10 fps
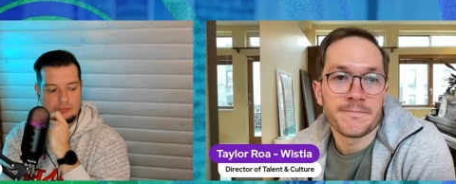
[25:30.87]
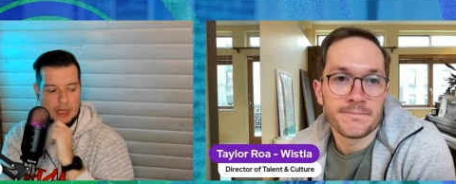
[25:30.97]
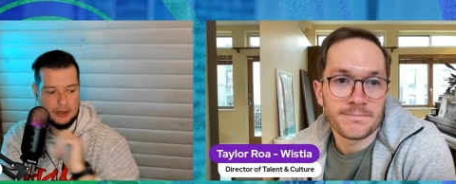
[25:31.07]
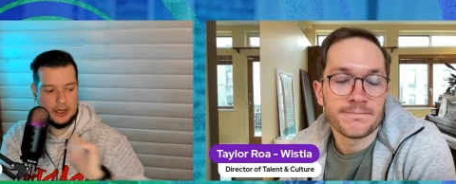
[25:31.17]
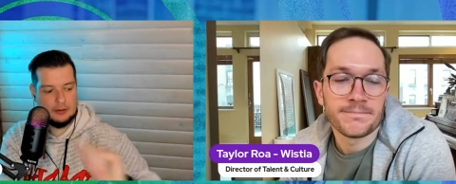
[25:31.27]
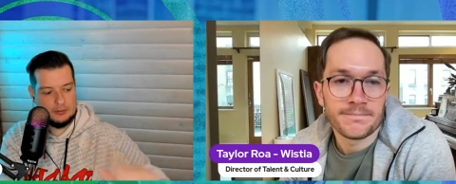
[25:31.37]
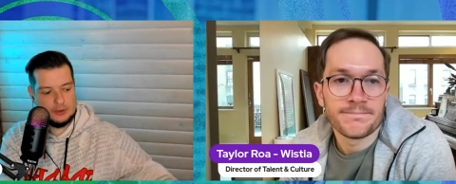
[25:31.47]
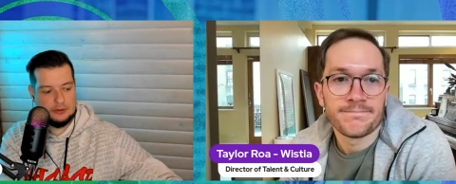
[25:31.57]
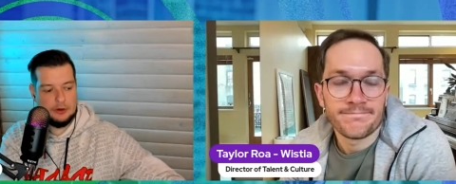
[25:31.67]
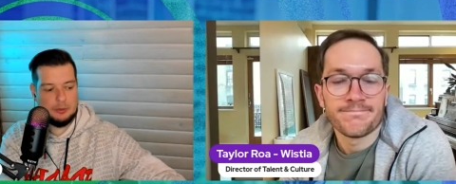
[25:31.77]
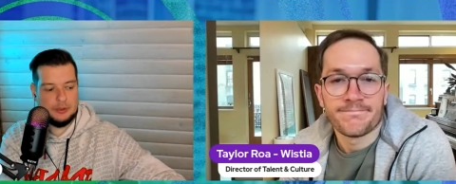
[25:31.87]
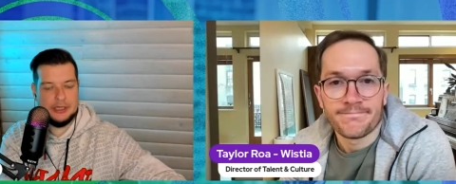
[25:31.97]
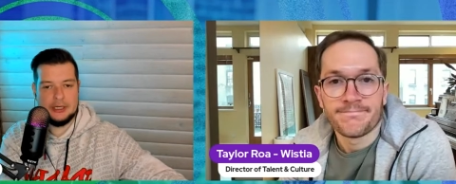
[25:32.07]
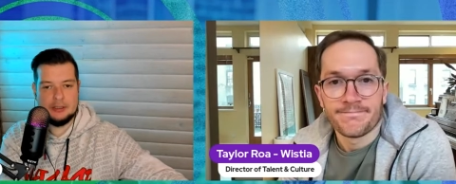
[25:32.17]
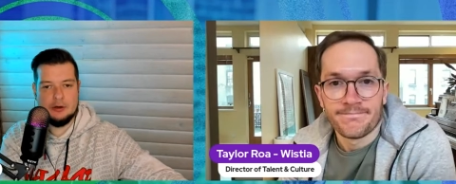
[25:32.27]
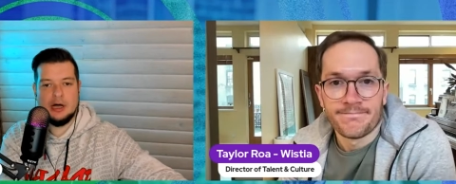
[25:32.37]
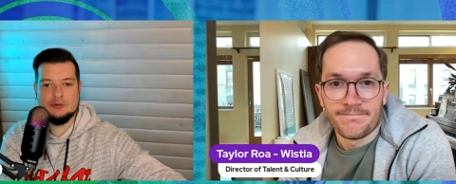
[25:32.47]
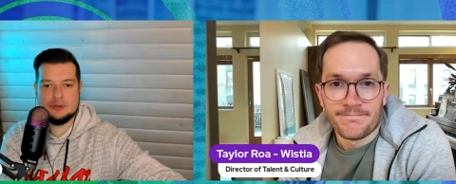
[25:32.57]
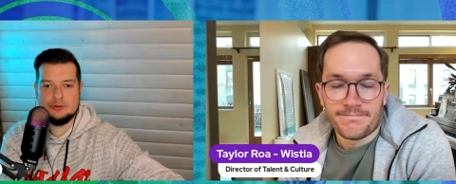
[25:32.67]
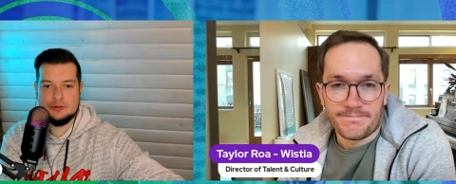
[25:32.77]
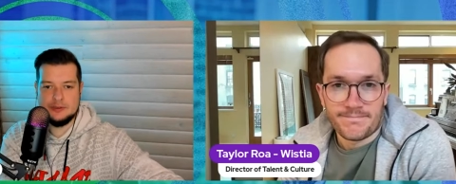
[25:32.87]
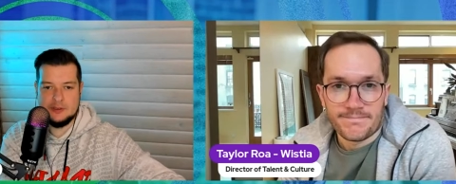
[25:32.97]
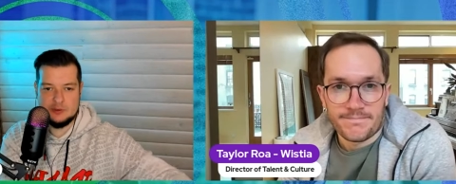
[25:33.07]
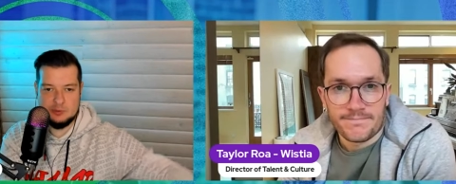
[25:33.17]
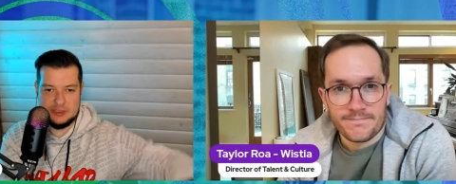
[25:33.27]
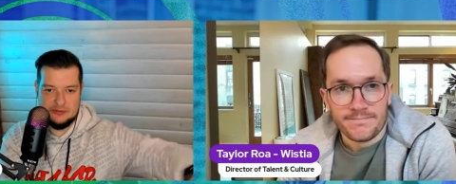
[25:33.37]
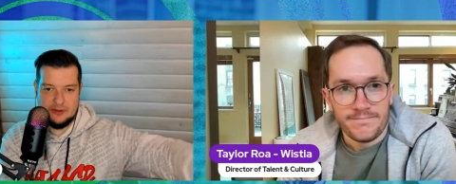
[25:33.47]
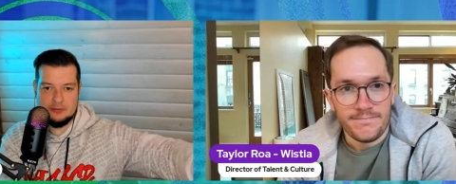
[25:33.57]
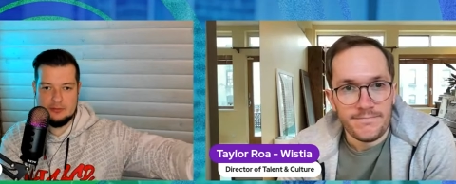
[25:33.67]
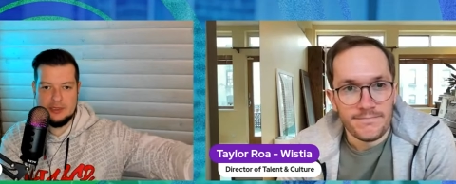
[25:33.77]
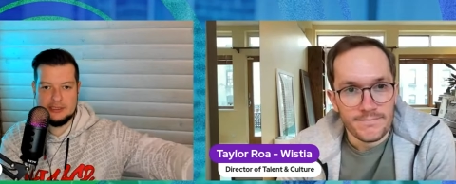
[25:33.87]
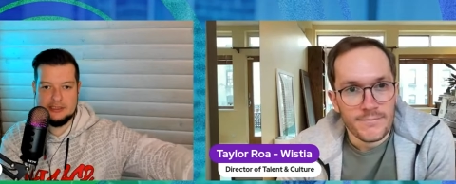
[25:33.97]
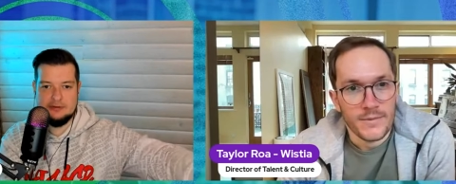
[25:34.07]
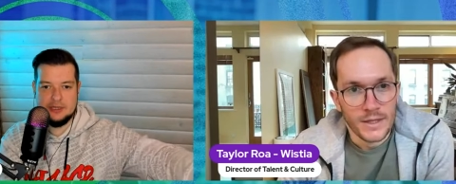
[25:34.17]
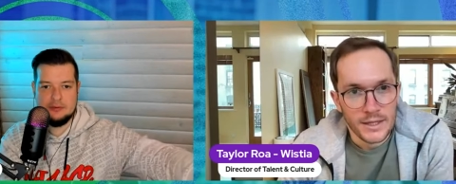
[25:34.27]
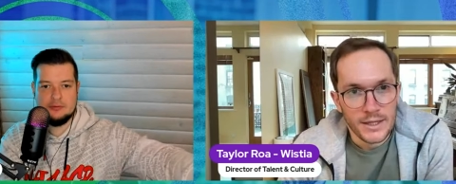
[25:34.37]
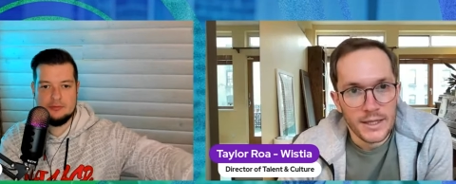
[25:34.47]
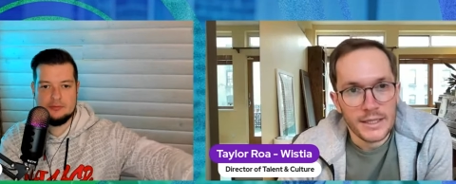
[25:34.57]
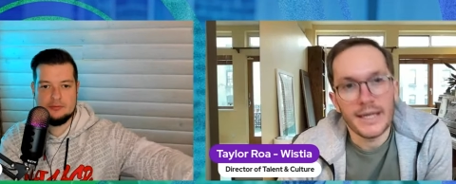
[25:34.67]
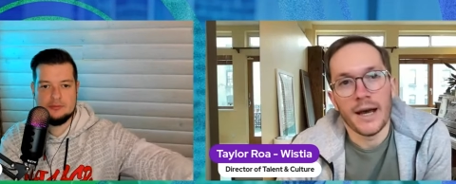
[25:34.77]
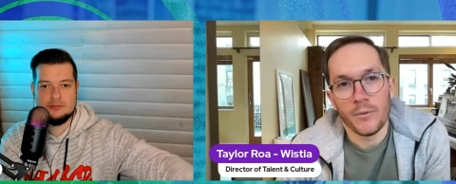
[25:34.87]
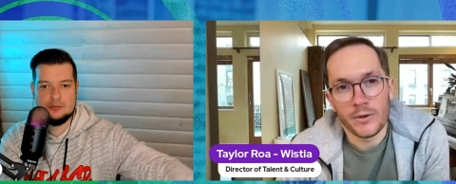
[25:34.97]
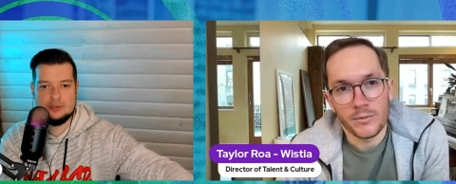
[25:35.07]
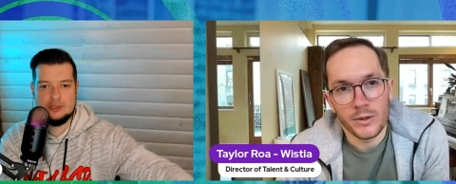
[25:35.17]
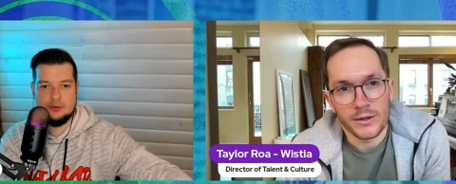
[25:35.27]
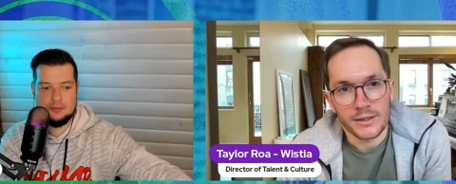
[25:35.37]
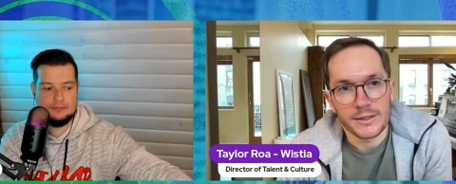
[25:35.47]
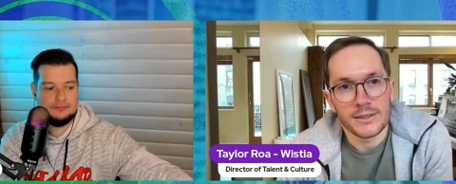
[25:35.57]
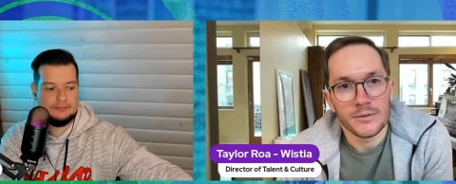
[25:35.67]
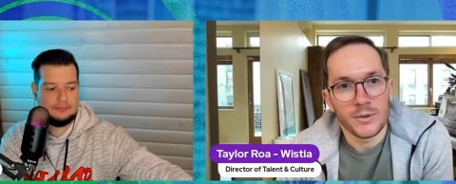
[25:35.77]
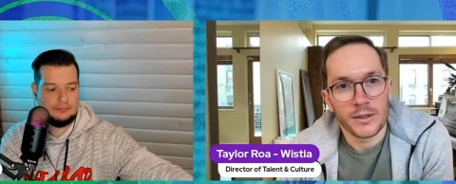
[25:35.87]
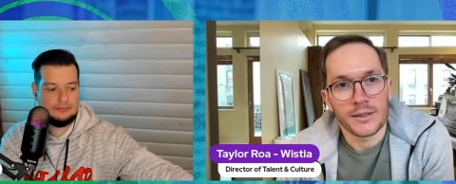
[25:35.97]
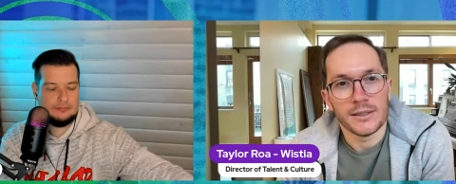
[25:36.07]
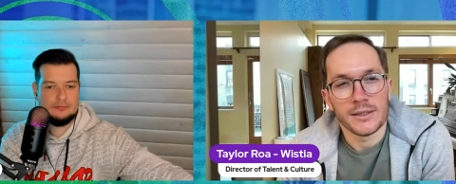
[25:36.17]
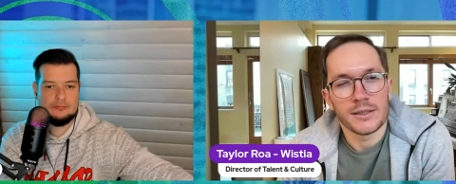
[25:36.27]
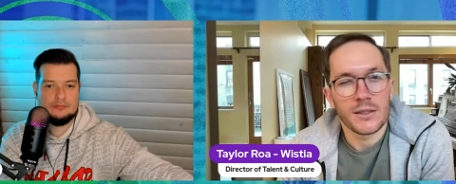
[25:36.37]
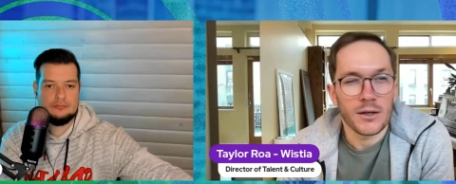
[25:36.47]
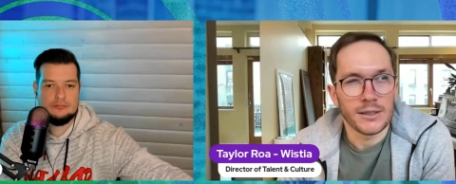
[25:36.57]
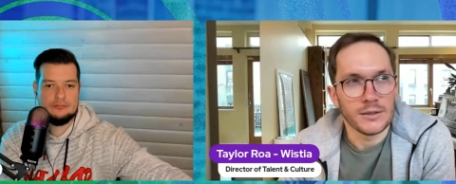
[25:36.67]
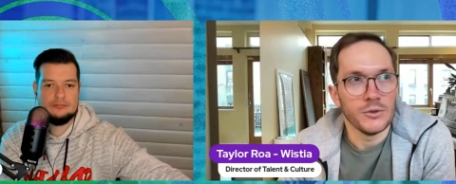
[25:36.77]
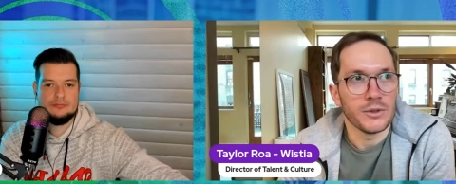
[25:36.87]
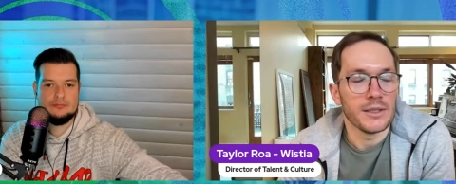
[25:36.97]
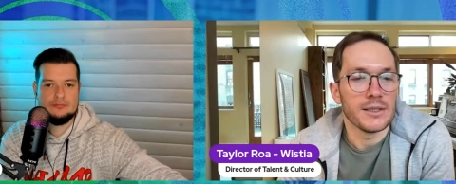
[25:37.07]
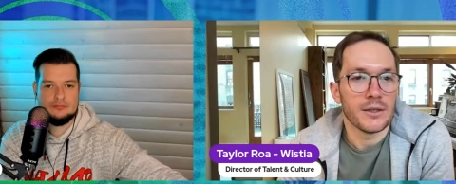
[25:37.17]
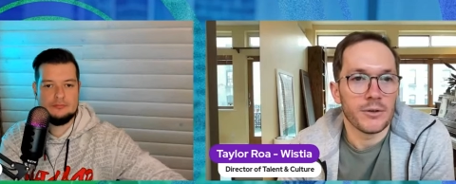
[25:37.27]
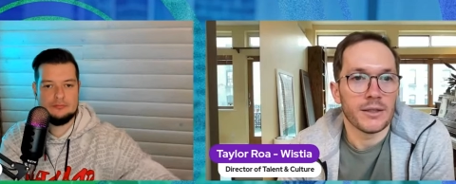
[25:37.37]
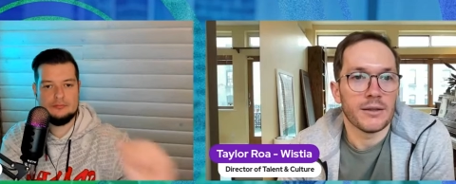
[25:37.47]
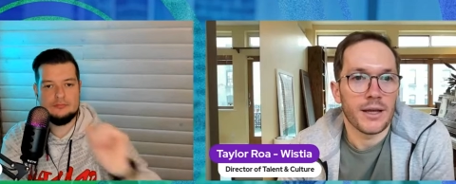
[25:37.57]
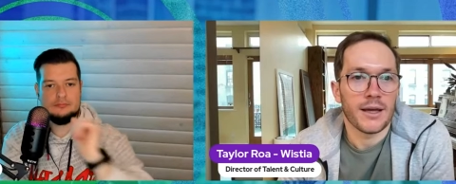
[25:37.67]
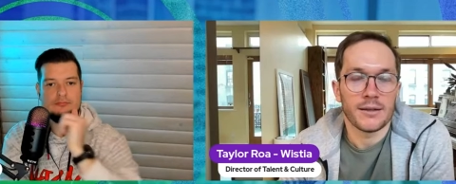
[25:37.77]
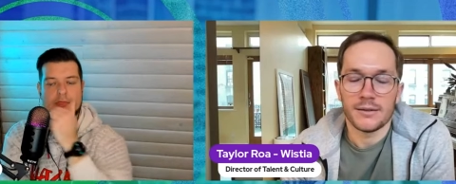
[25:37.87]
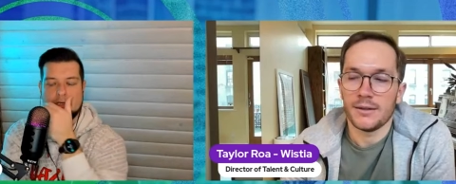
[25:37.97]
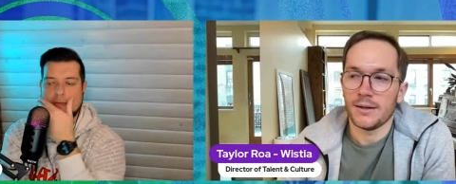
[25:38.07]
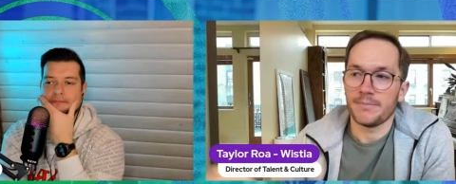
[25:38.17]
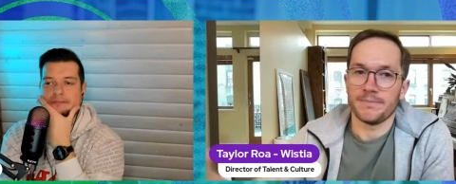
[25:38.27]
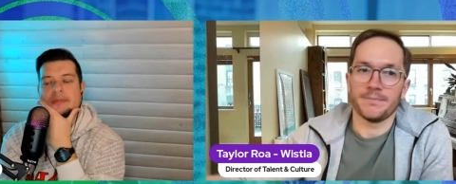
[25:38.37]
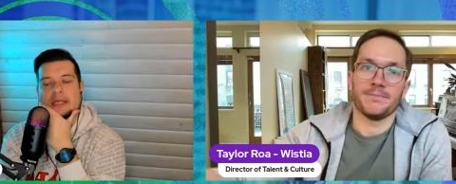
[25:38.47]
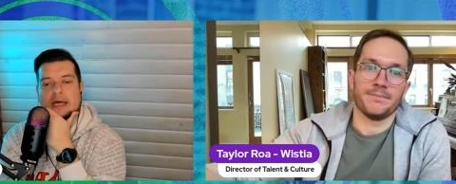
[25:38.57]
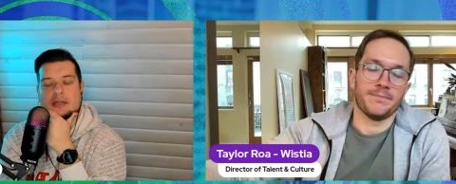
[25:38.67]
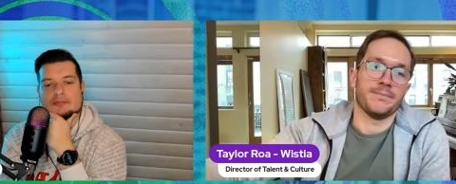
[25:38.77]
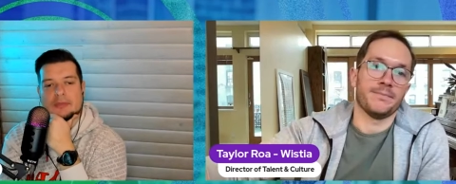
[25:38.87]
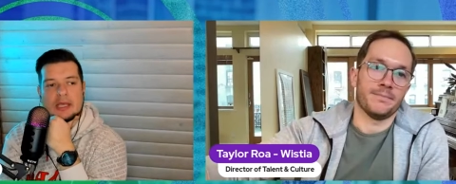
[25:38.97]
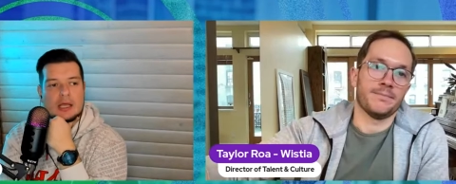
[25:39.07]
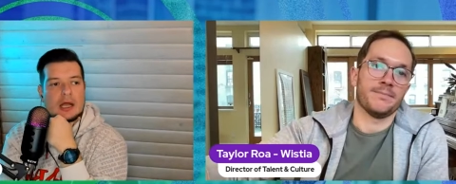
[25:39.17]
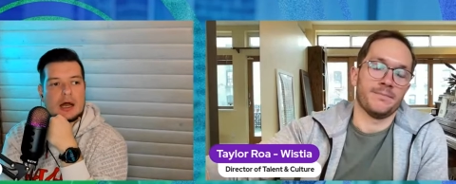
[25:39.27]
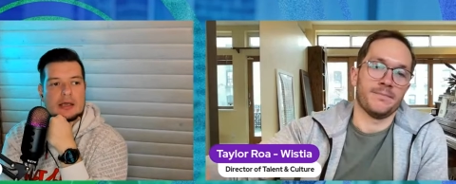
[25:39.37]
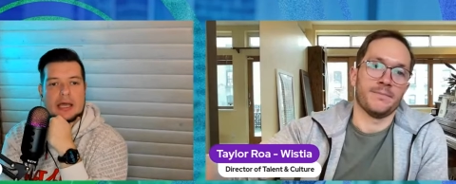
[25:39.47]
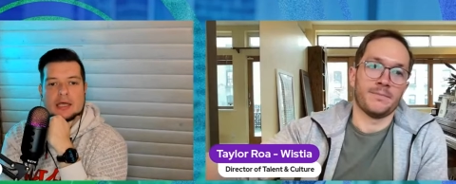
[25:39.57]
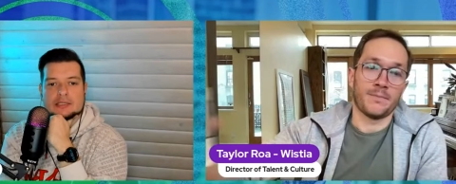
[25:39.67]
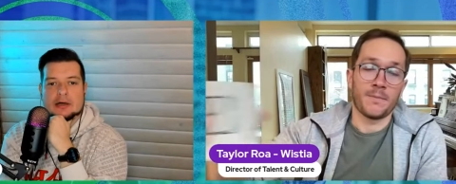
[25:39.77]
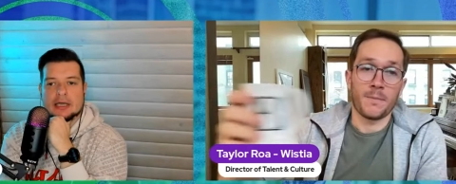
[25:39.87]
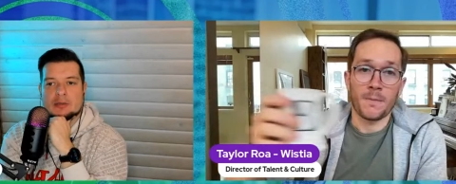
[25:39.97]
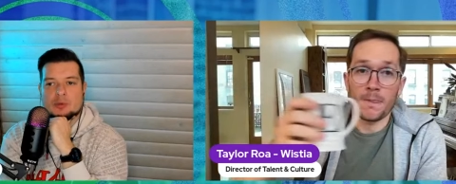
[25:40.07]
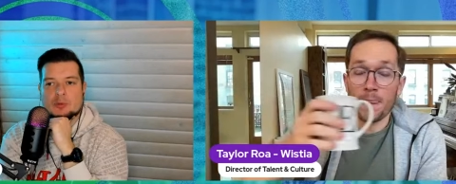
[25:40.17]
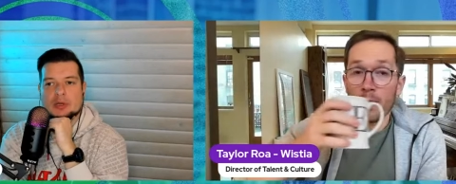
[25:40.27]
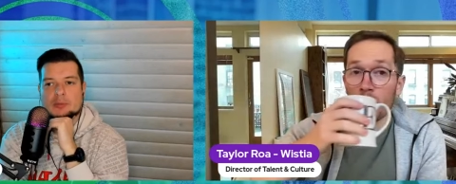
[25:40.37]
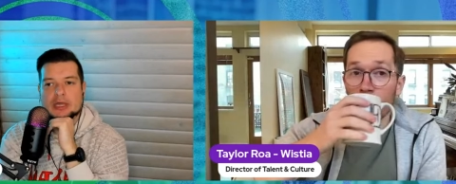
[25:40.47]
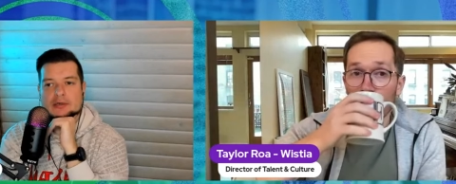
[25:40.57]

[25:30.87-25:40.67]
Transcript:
Speaker 1: Okay, so you're planning to outsource this specific activity.
Speaker 2: Yeah, we we are we are starting to consider it that. Okay. Yeah.
Speaker 1: Got it. Okay, so and probably my